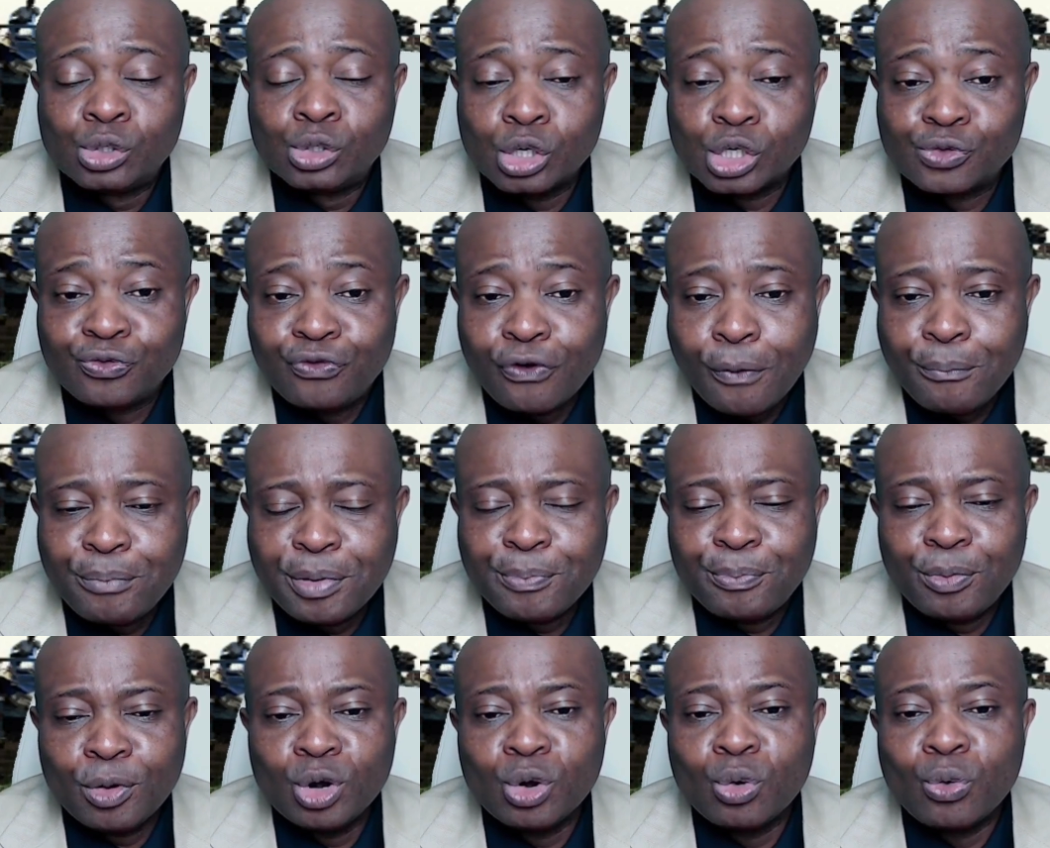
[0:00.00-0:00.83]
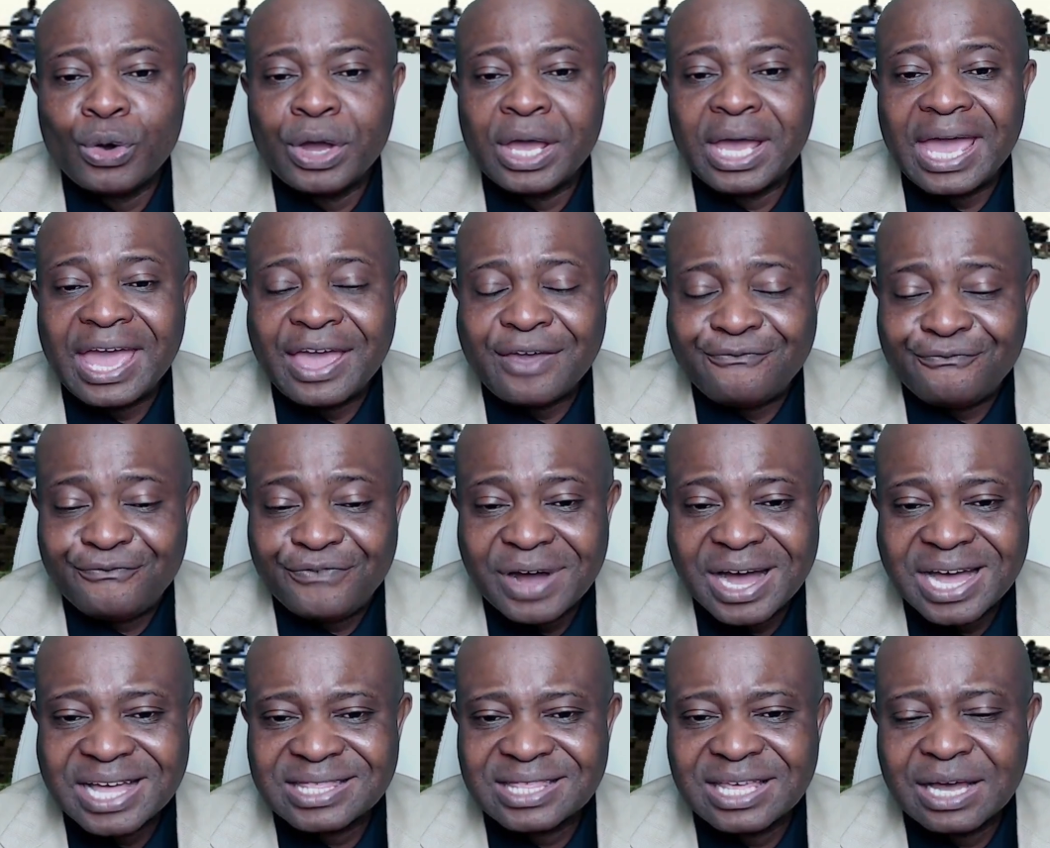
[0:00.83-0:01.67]
Those 4 people were a
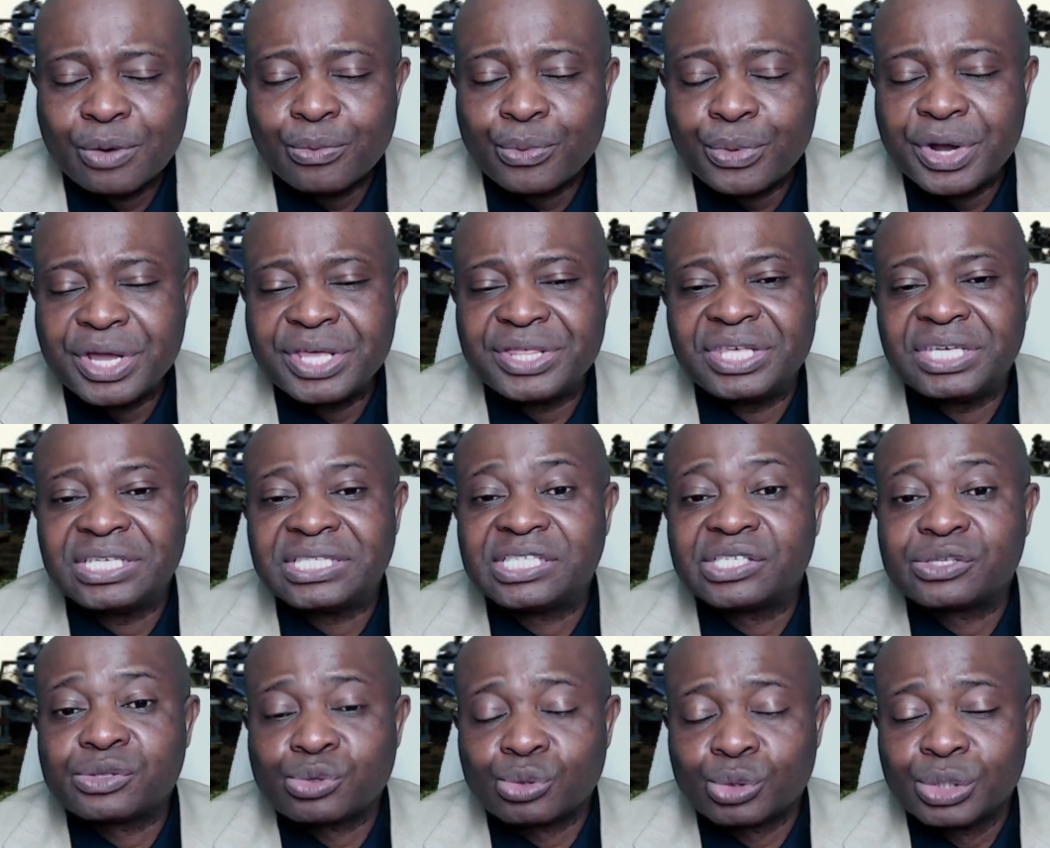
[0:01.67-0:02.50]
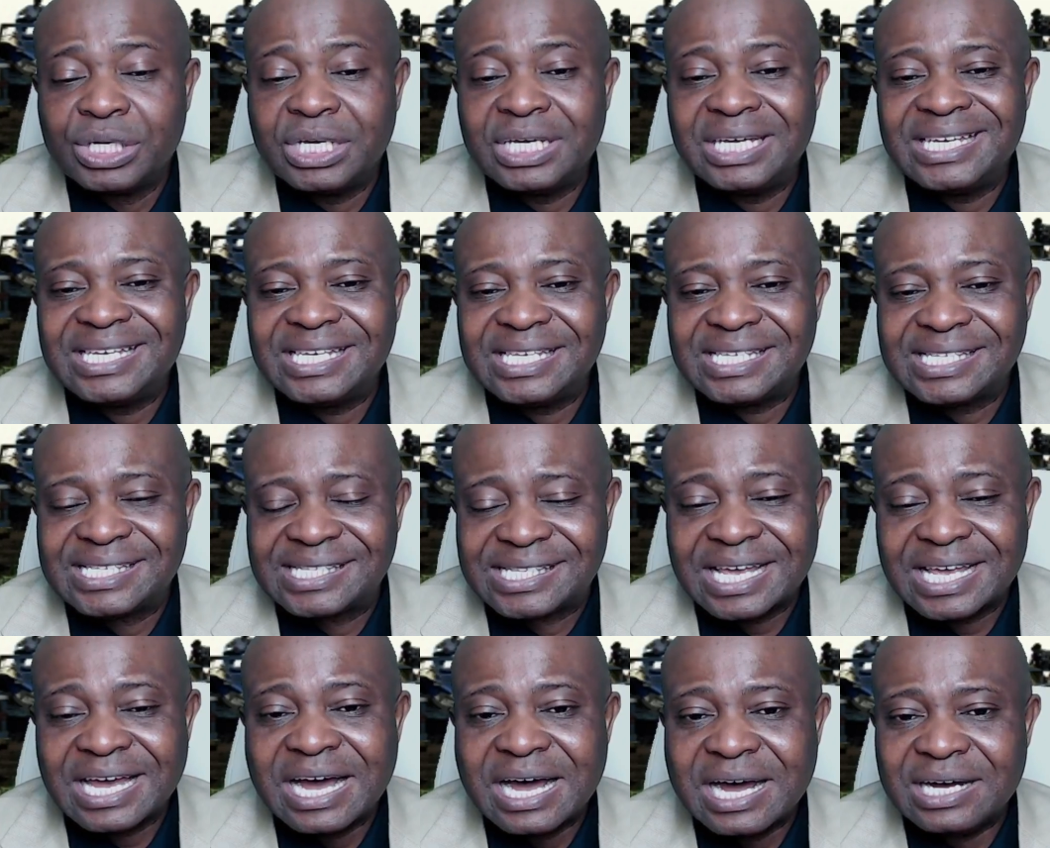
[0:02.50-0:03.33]
father with his 3
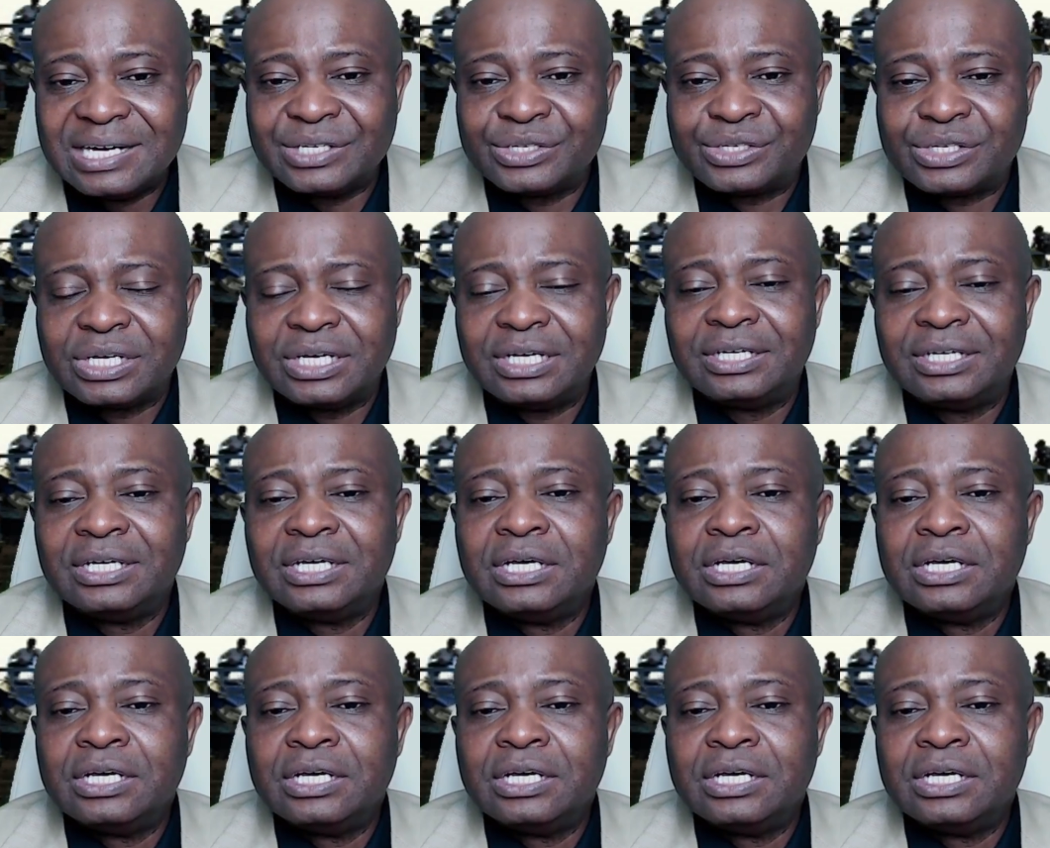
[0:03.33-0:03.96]
sons.